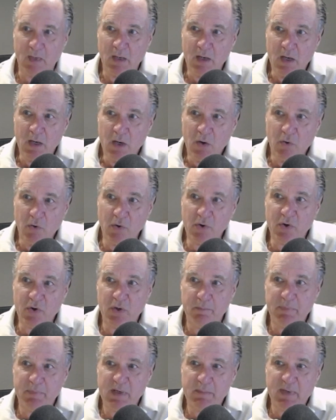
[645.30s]
Or it could
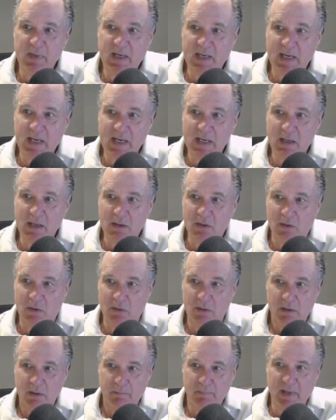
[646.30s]
be mechanical
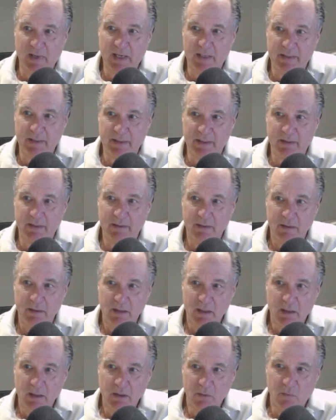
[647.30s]
bonding.
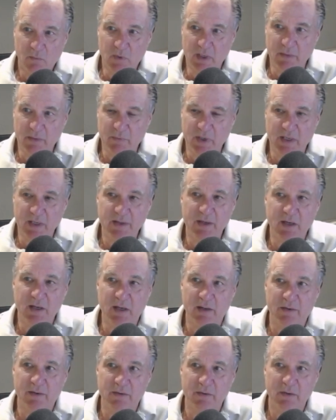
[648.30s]
One way or the
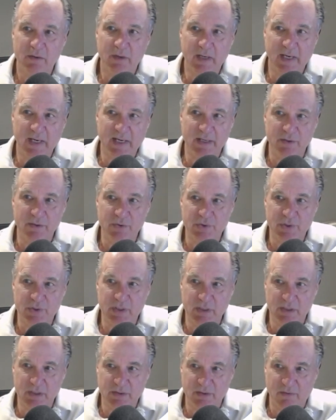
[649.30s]
other,
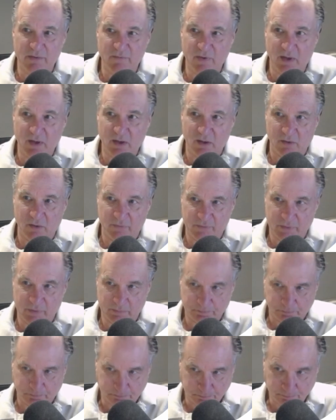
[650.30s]
energy is involved.
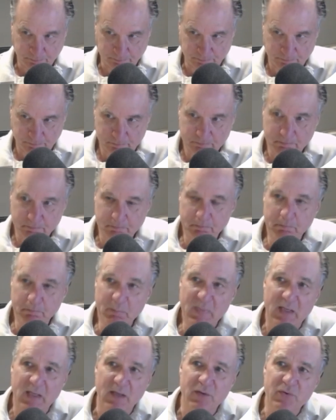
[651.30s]

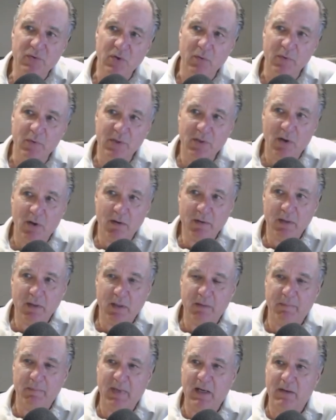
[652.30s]
And so we're talking
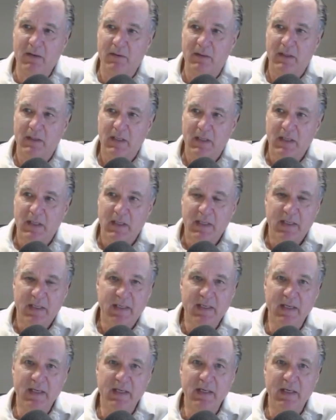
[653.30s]
about
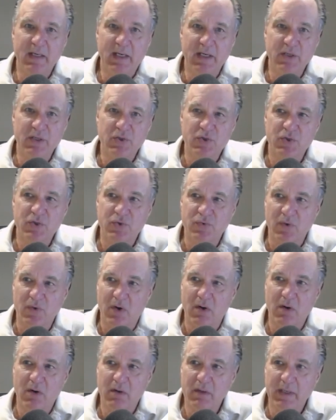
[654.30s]
getting a
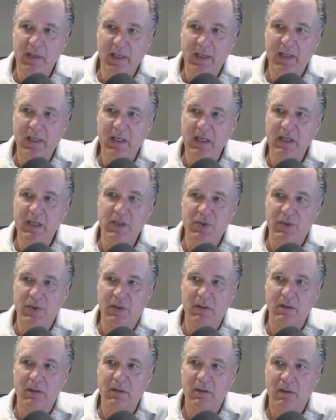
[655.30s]
strong
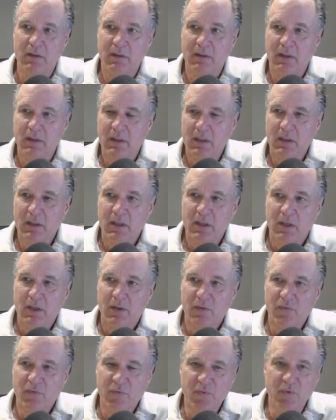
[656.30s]
adhesion
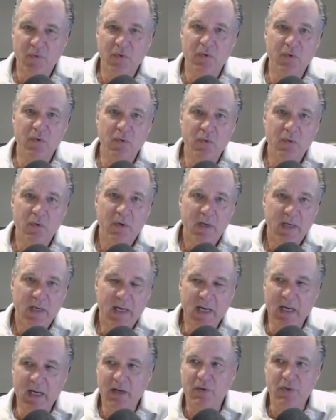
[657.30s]
through
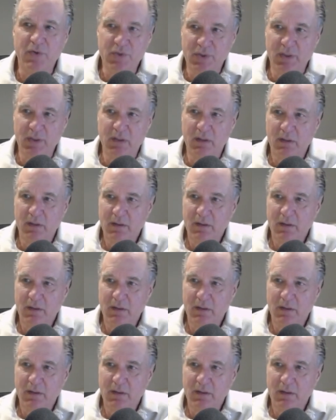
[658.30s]
energy.